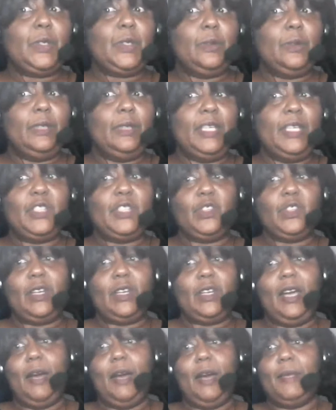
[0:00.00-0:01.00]
You can
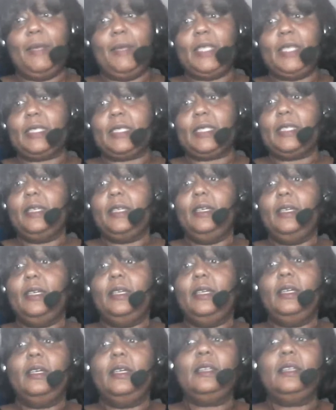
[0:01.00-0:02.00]
insert links, your
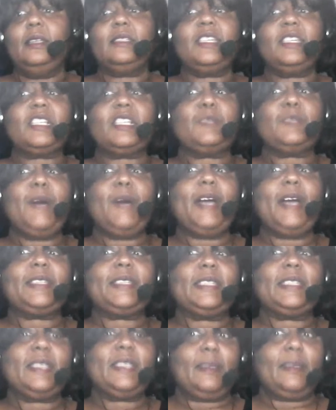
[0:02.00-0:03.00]
comments, text